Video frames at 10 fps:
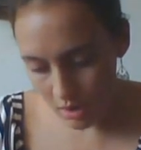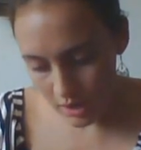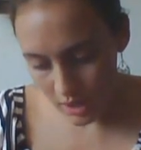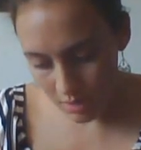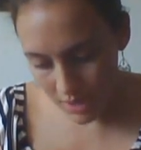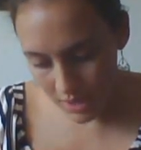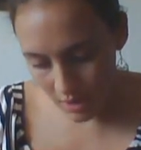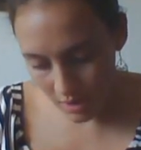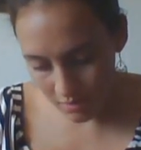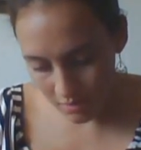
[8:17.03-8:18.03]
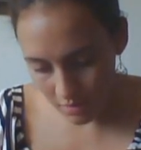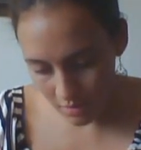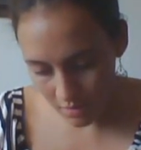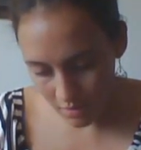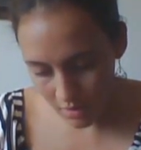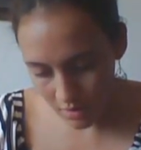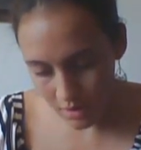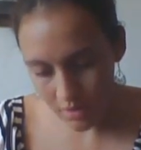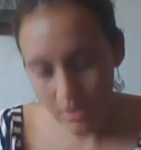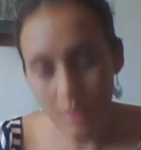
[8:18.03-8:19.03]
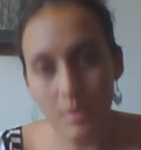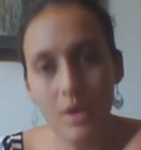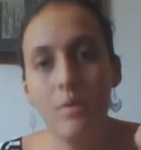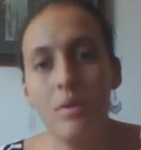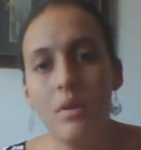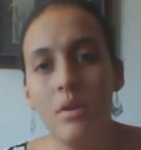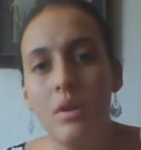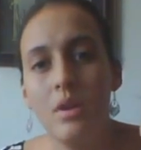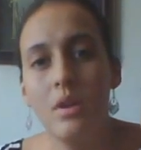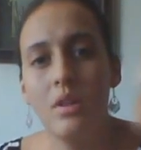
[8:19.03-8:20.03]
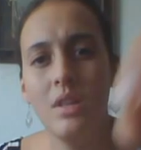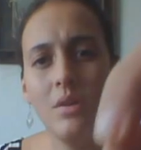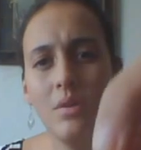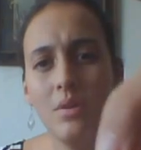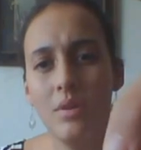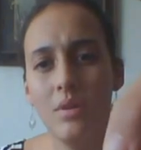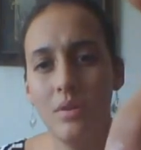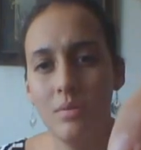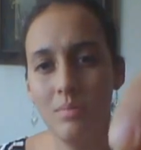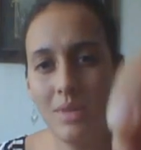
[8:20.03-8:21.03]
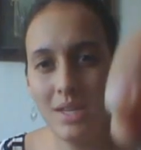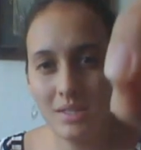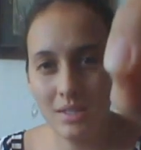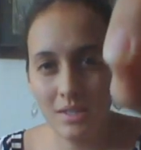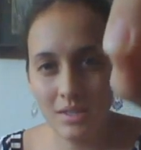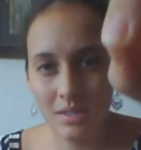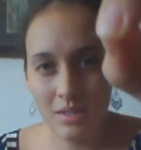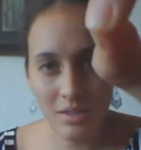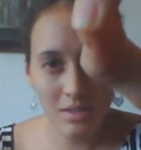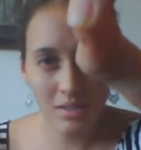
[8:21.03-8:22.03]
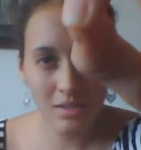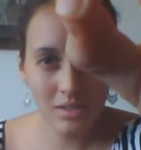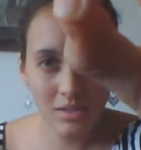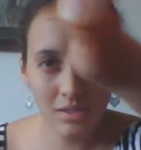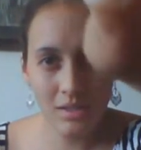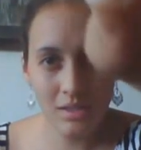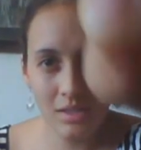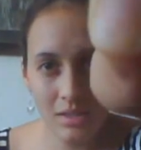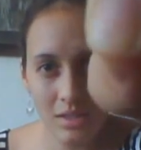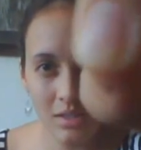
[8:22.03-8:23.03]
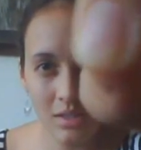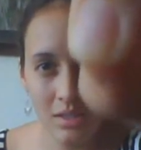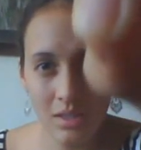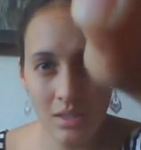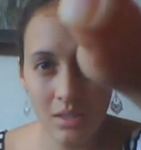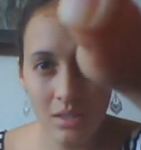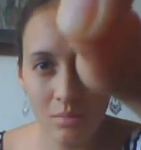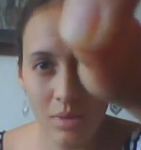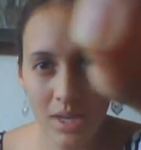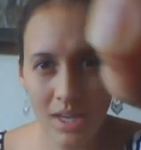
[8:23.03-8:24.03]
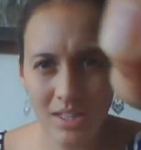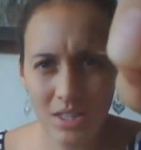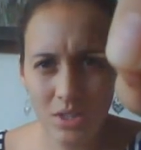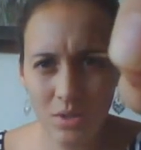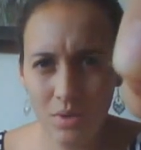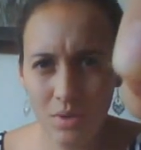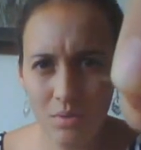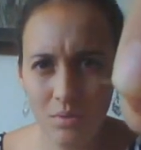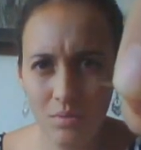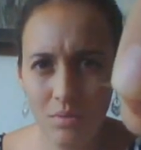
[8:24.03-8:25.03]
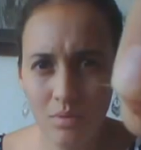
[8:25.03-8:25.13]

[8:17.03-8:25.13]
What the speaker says: Can I pick it off? There we go. Little pieces. Why can't I show you?